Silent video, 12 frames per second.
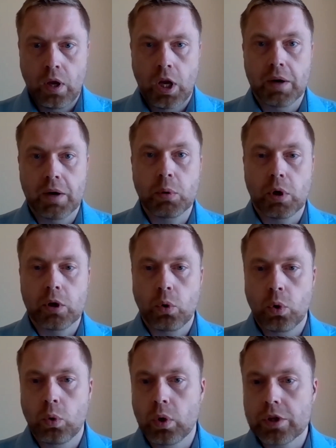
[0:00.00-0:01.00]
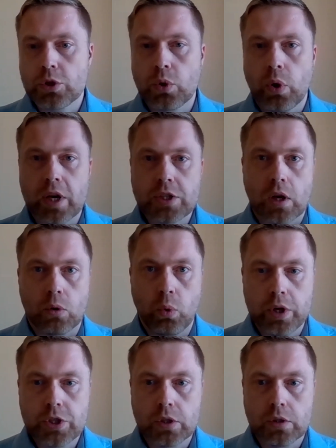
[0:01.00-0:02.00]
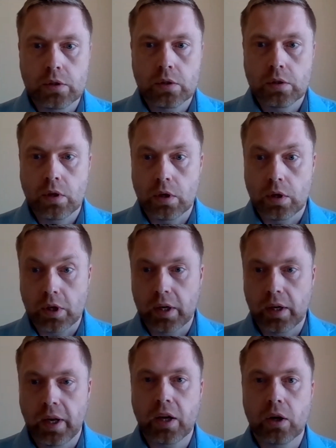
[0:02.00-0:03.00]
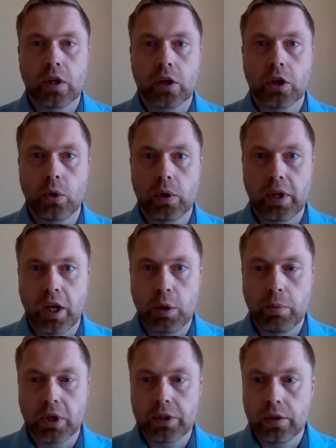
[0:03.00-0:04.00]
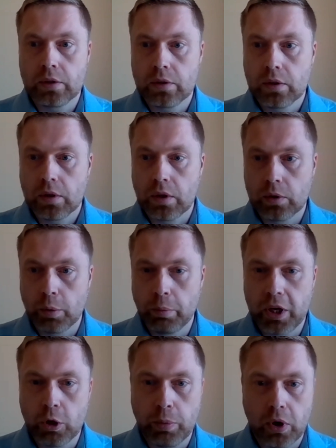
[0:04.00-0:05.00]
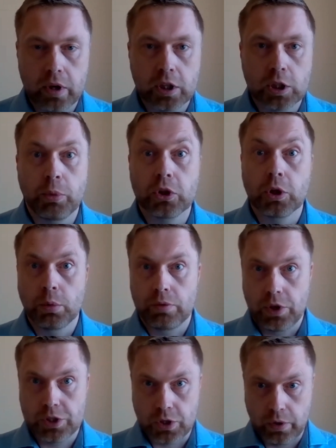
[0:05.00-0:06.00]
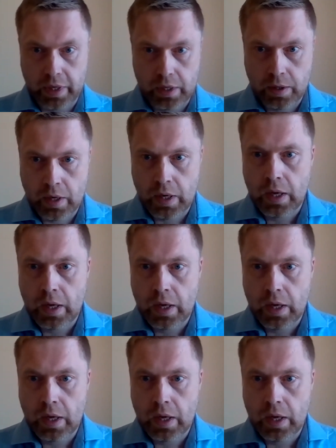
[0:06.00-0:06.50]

Everyone who wants to ask a question can click on the Q&A button on the menu bar at the bottom of the screen.